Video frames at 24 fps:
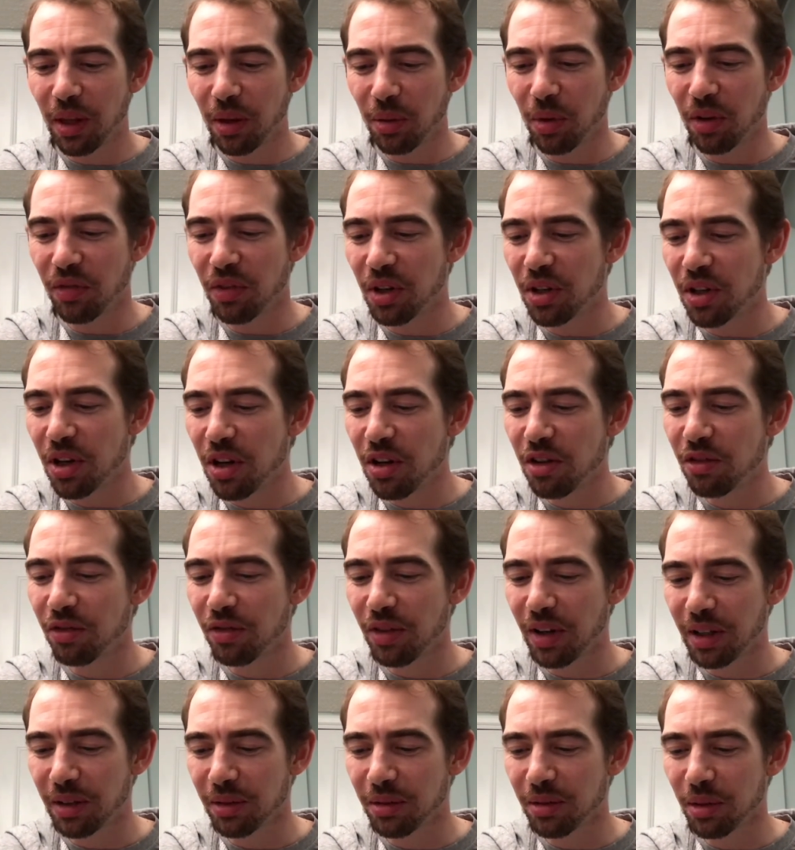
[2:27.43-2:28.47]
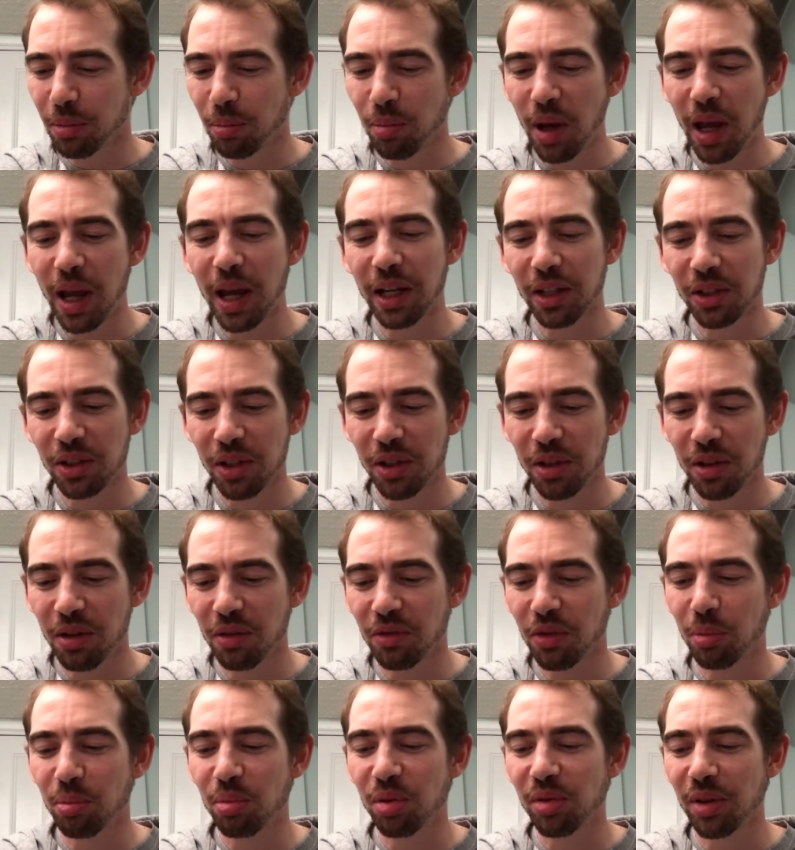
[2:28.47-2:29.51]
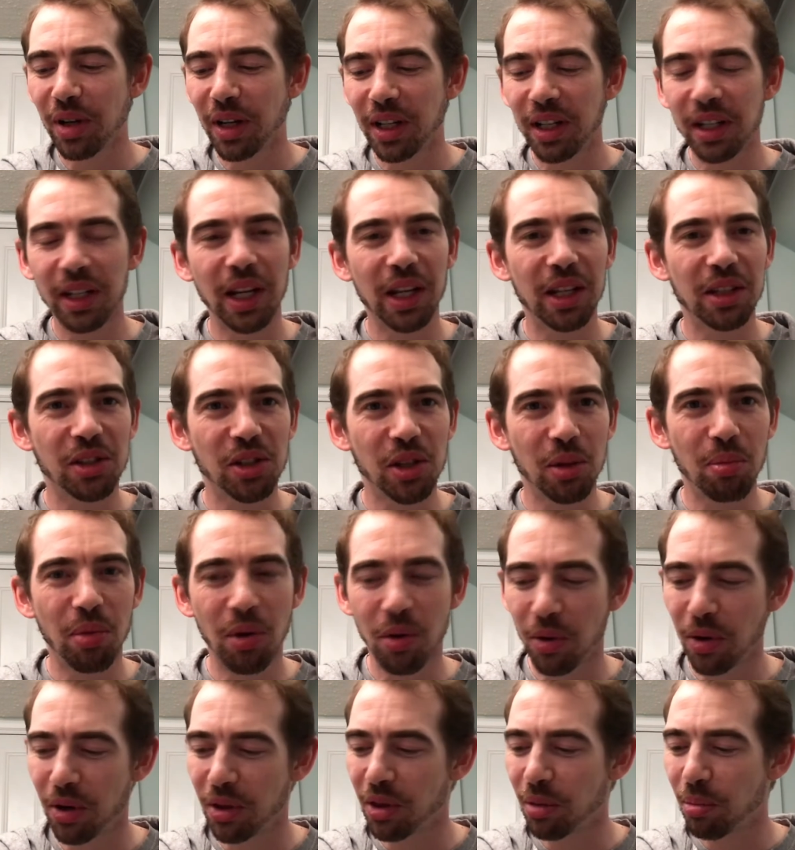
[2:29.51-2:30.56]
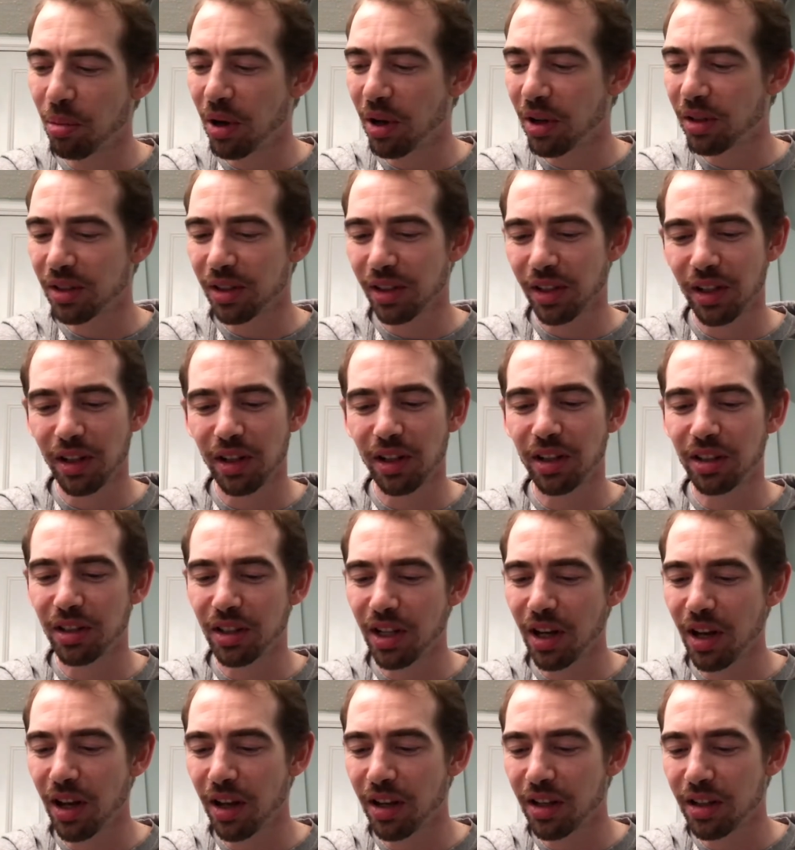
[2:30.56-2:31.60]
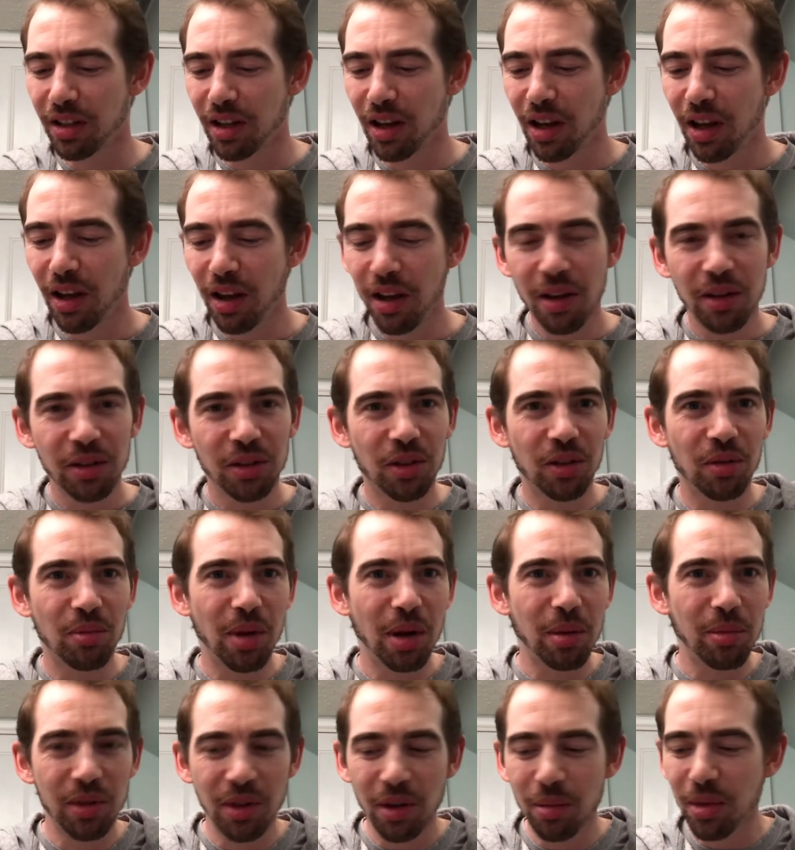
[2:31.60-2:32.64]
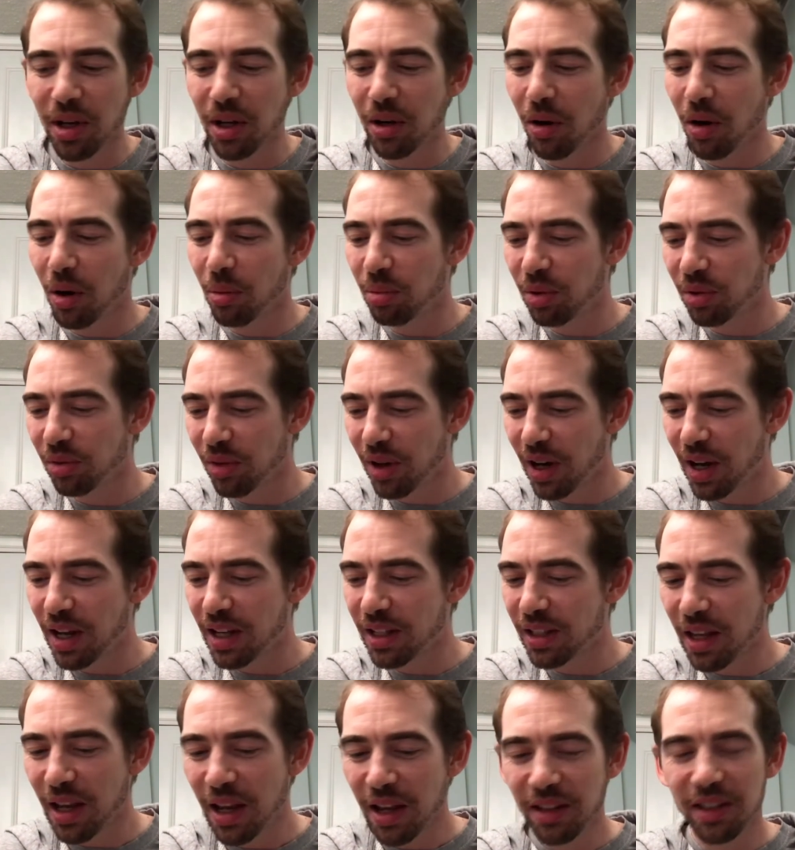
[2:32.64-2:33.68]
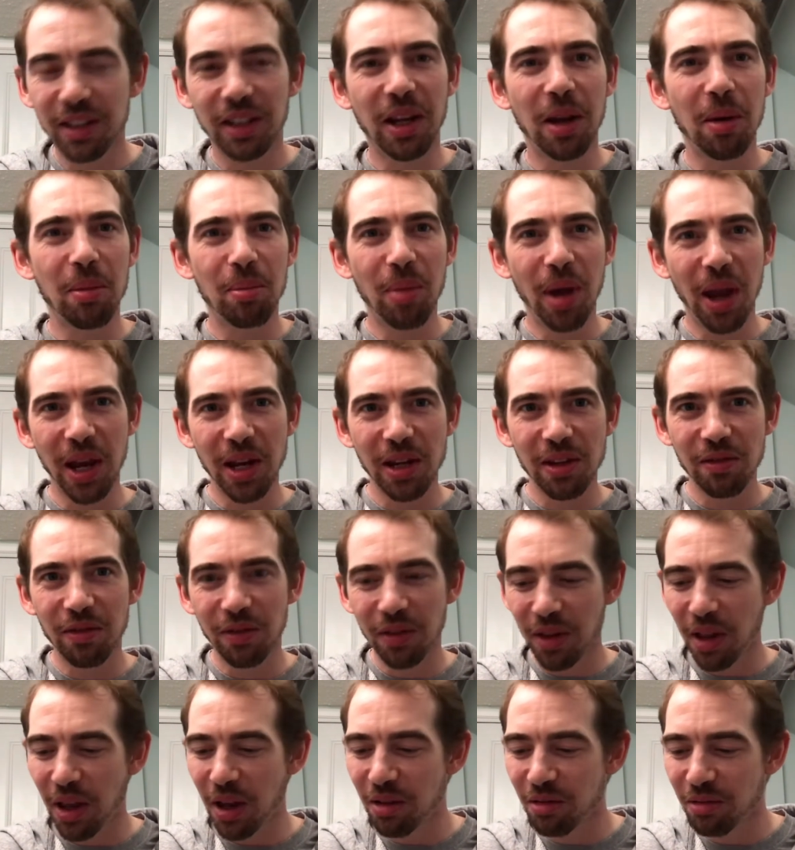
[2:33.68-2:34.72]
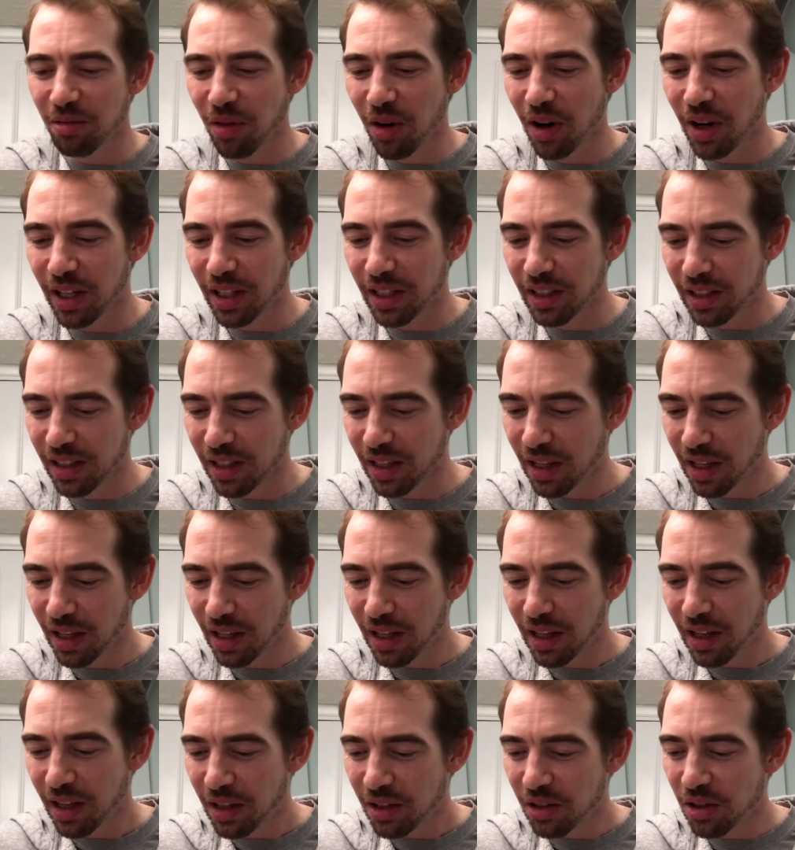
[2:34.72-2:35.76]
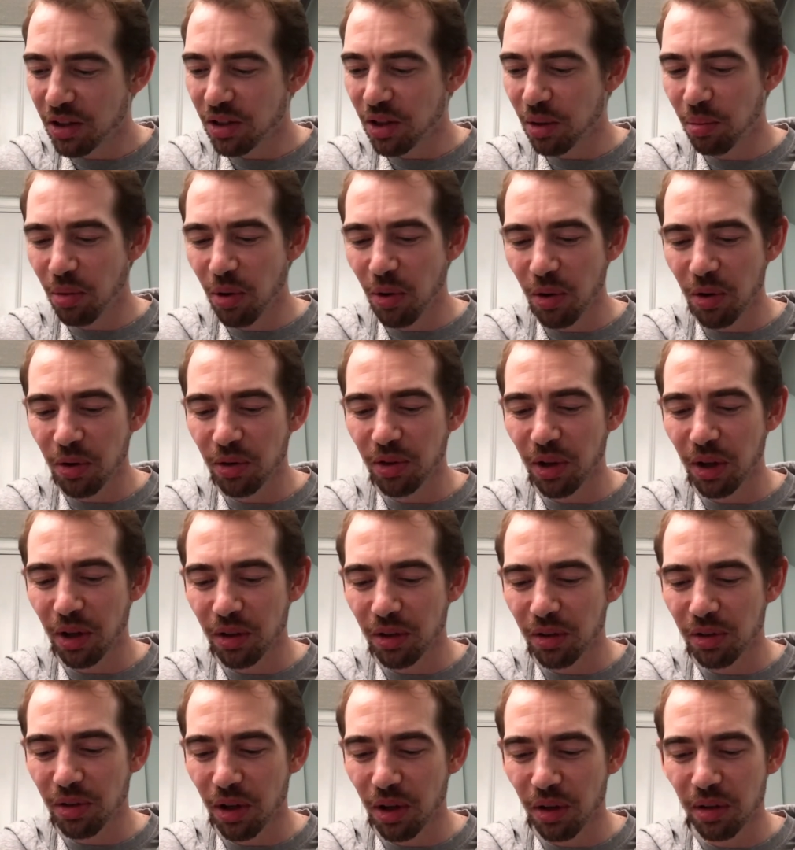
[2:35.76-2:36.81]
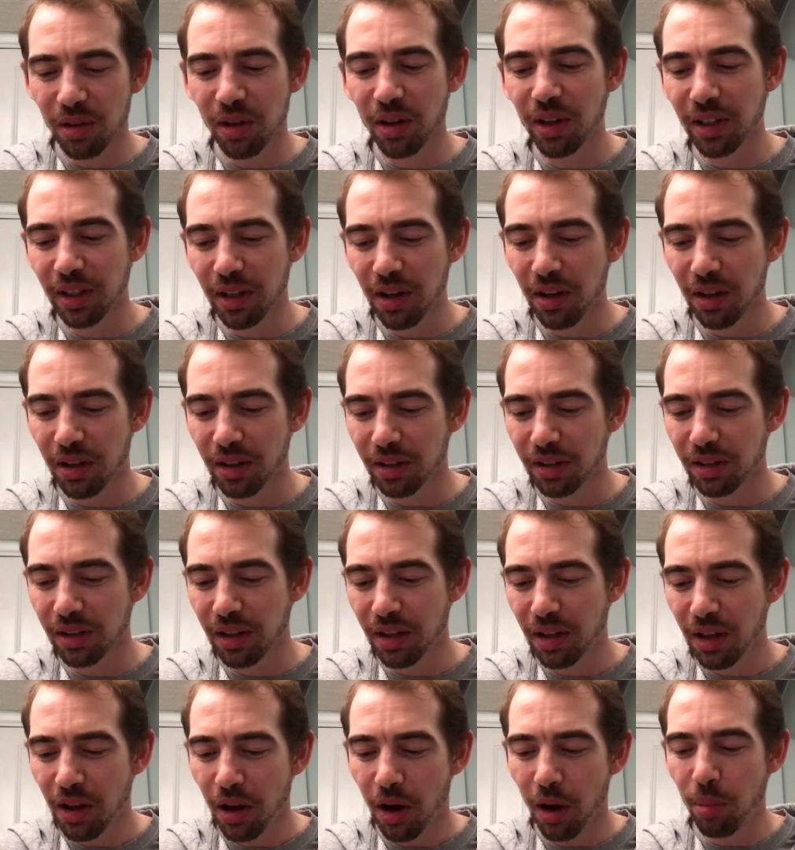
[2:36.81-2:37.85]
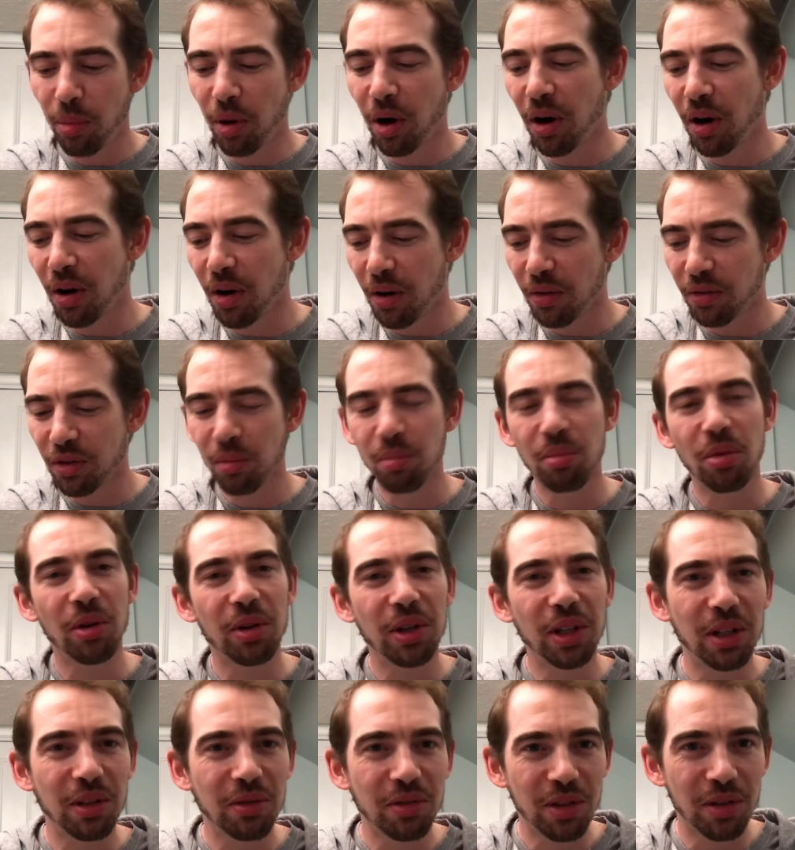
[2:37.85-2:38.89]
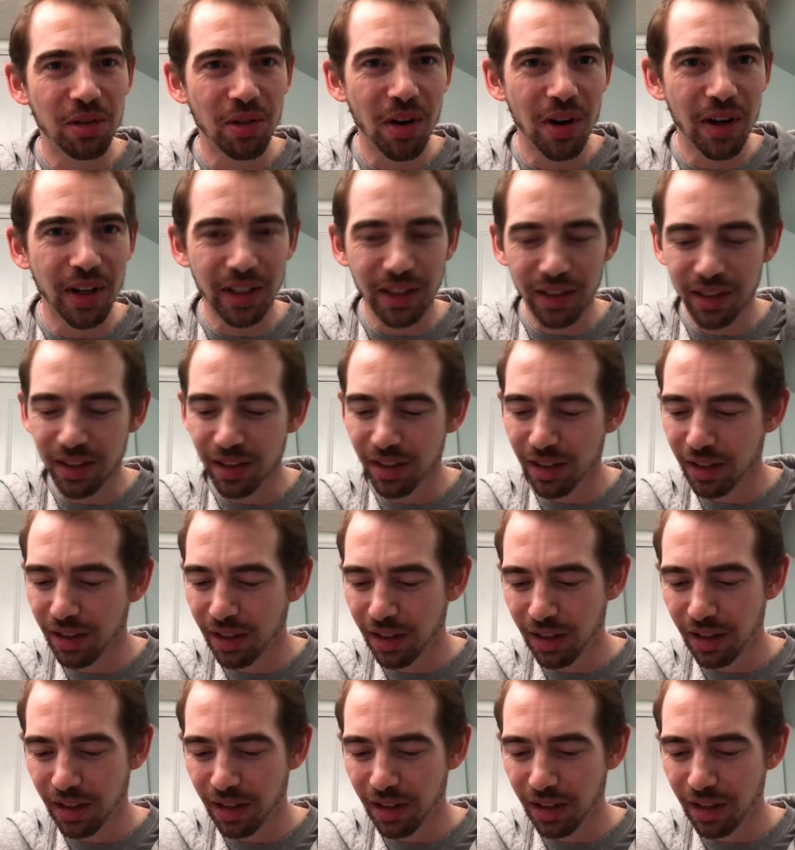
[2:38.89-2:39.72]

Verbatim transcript: with a newfound passion for praying and supporting the persecuted church, to remember them in our prayers, to campaign for their rights, to support those who, like us, are part of the body of Christ.